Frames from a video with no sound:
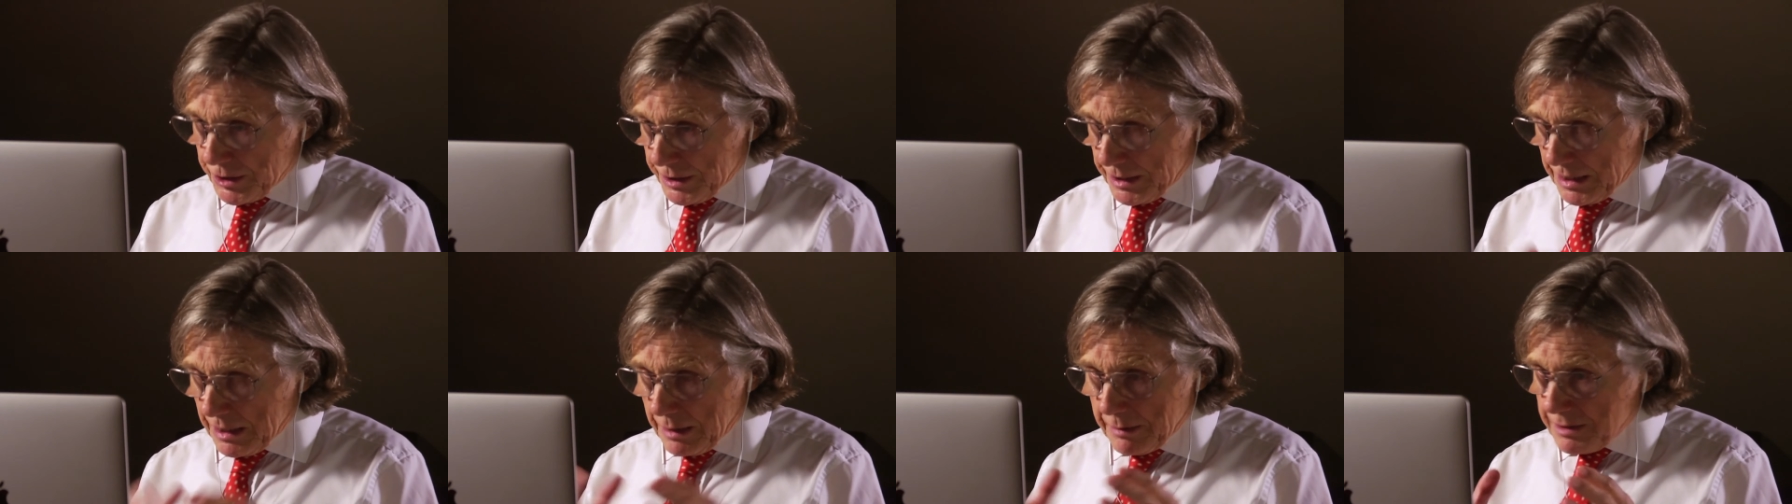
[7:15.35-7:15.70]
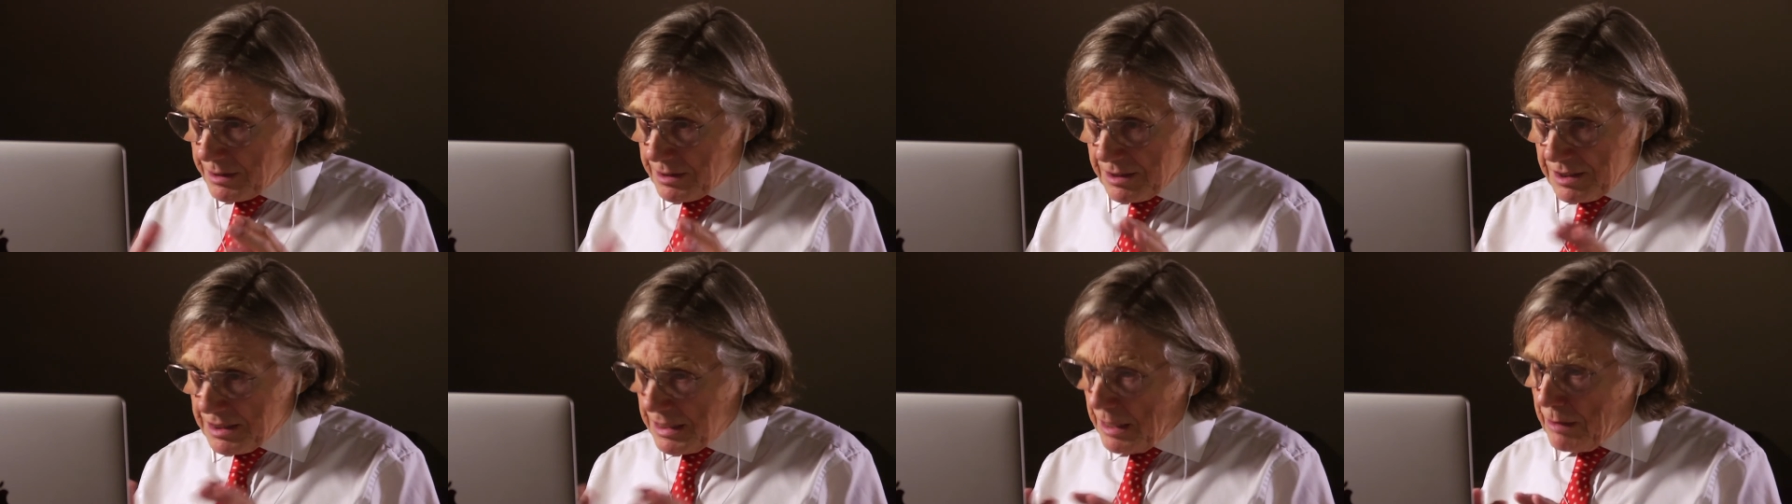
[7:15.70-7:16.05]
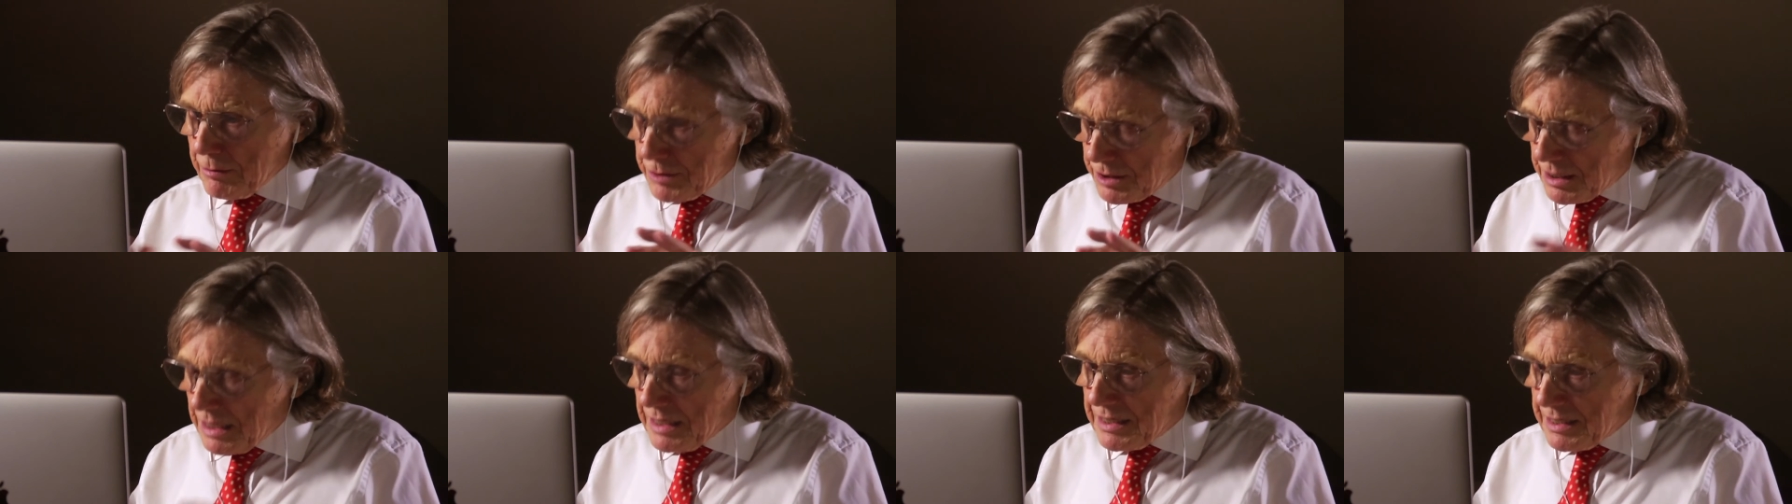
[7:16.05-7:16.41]
It sounds
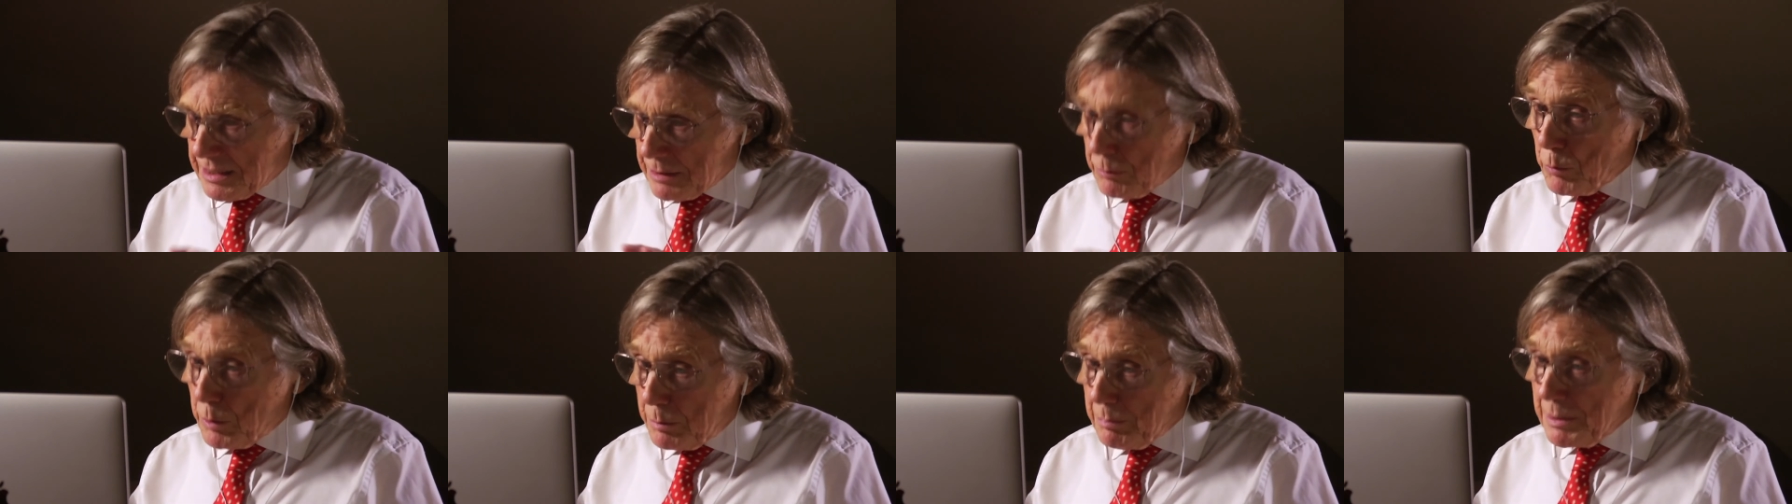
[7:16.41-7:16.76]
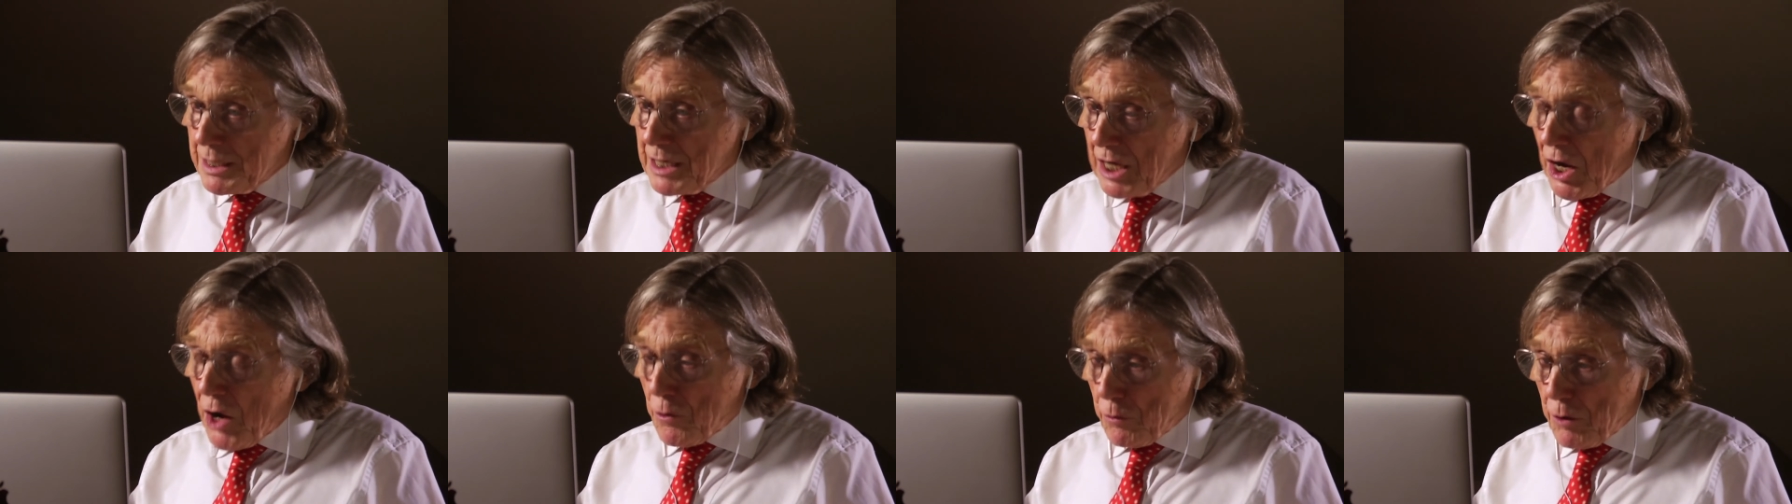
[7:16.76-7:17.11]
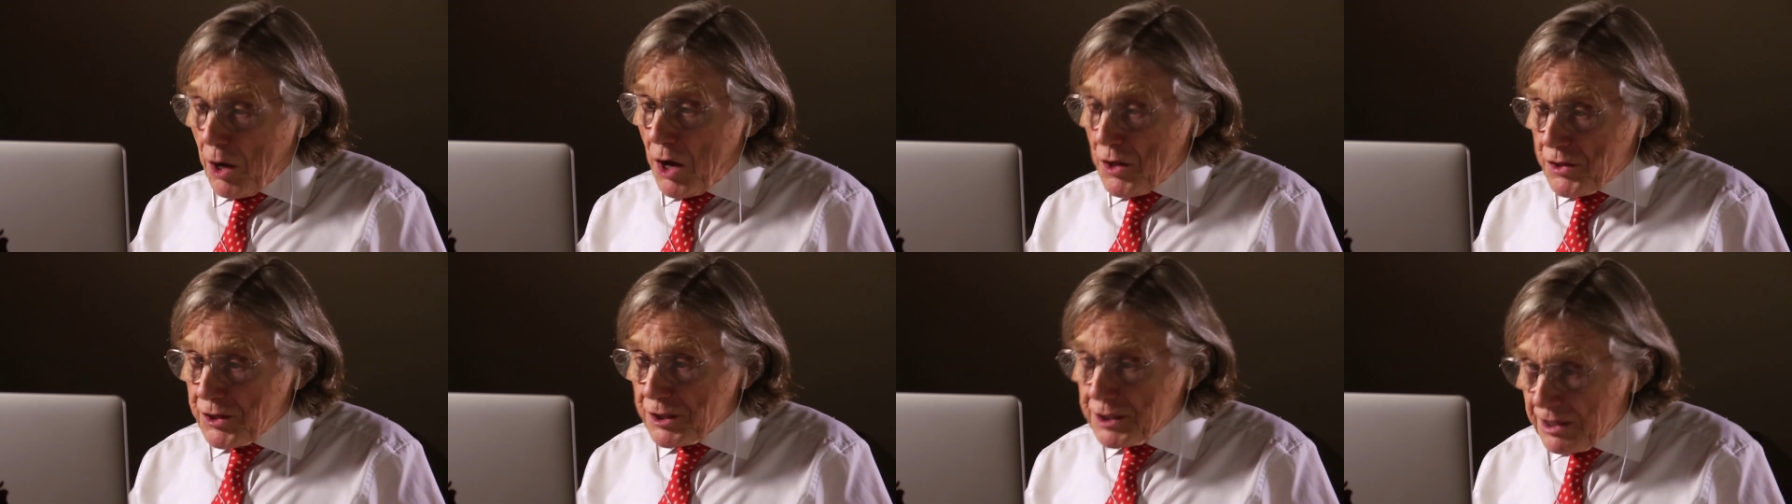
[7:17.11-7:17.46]
like it would be
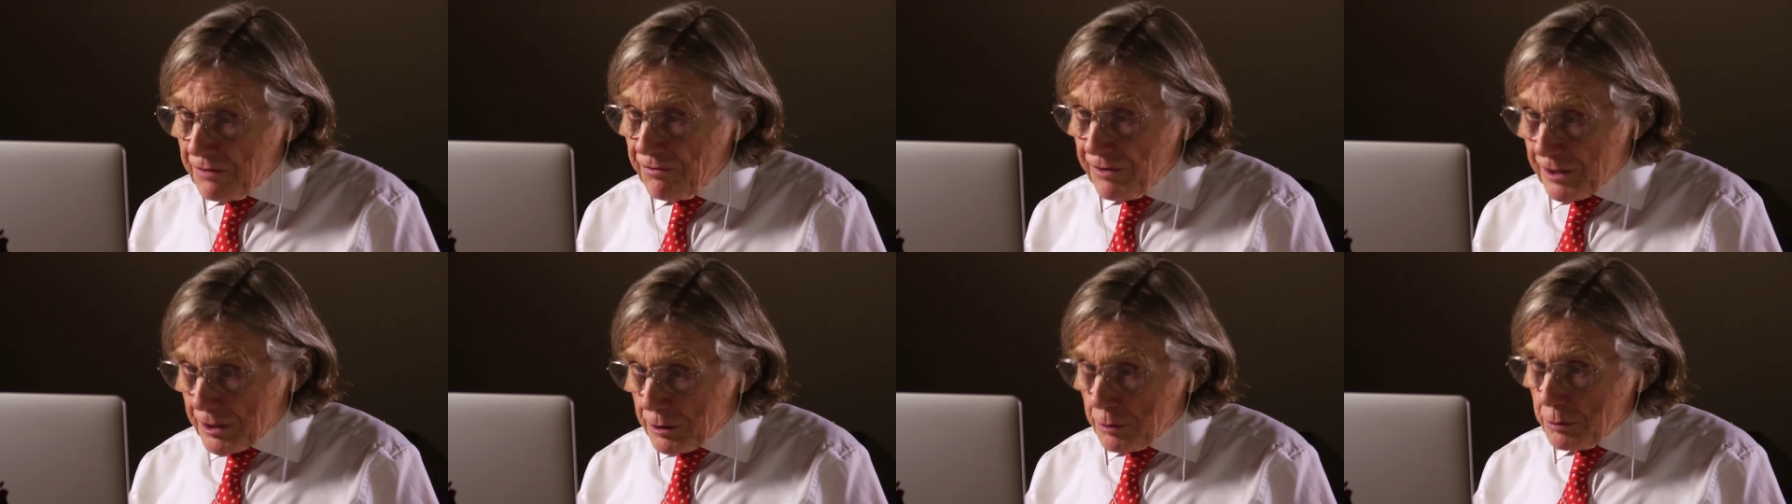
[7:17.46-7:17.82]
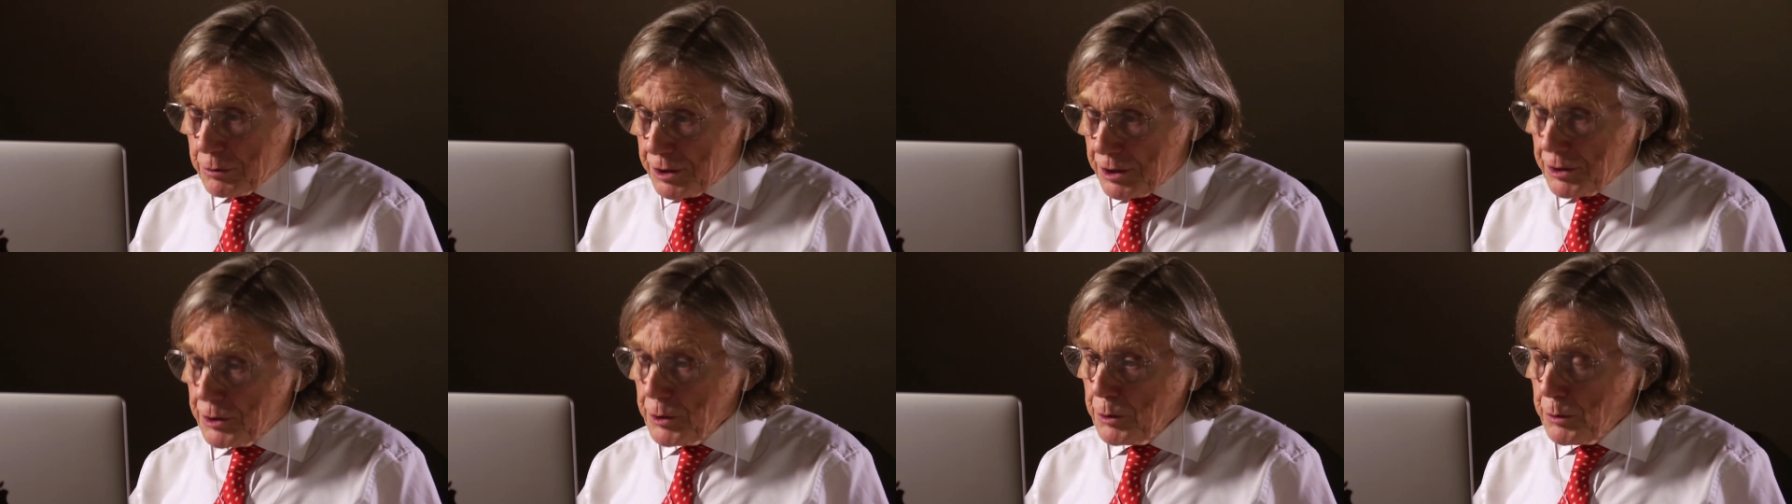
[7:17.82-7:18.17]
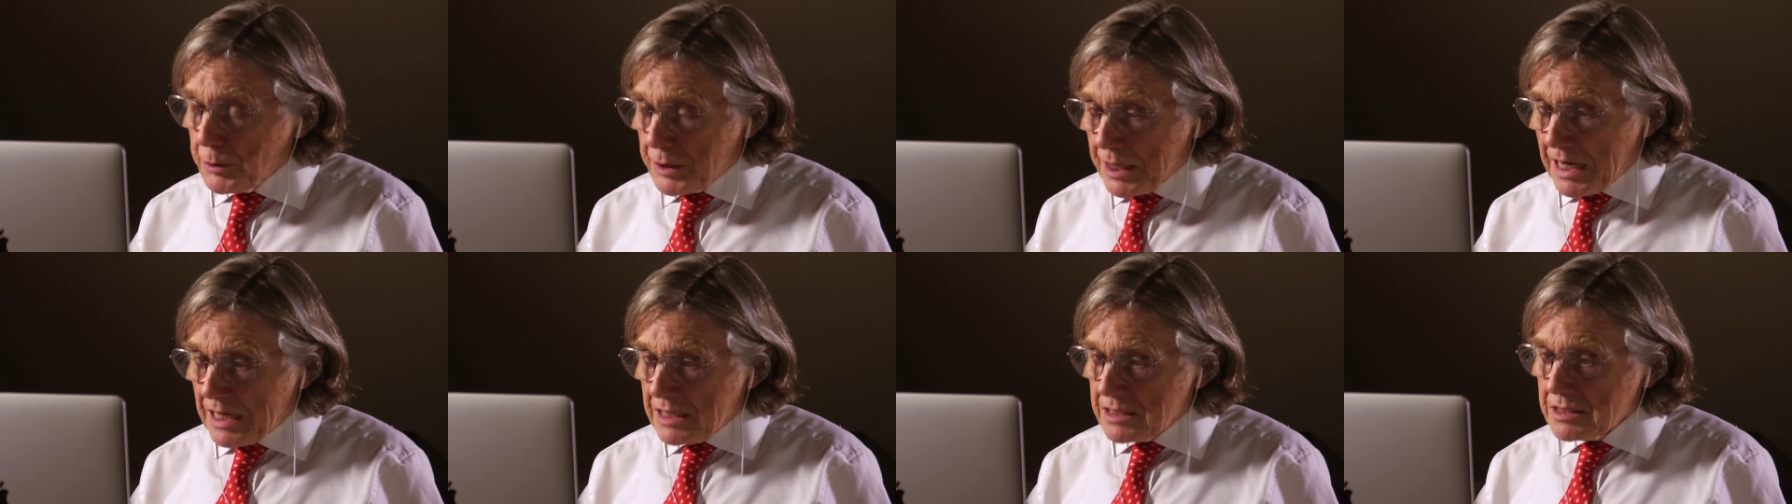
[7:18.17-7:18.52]
rather difficult to do
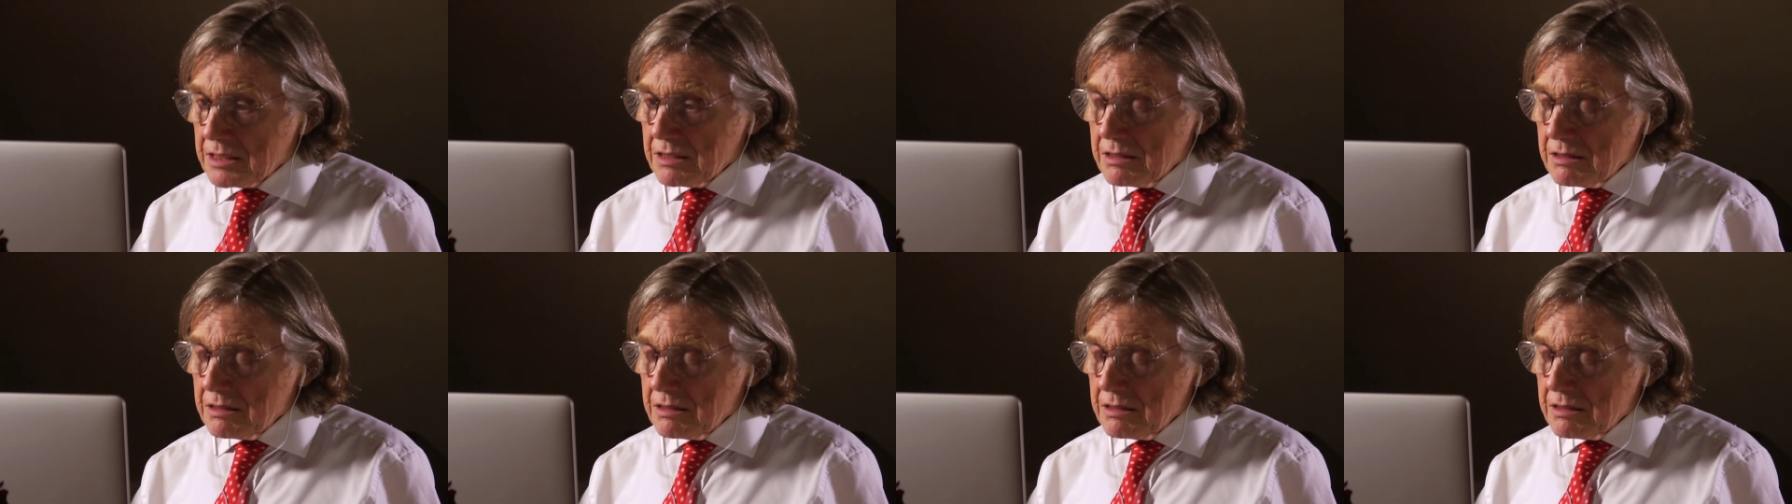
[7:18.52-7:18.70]
that.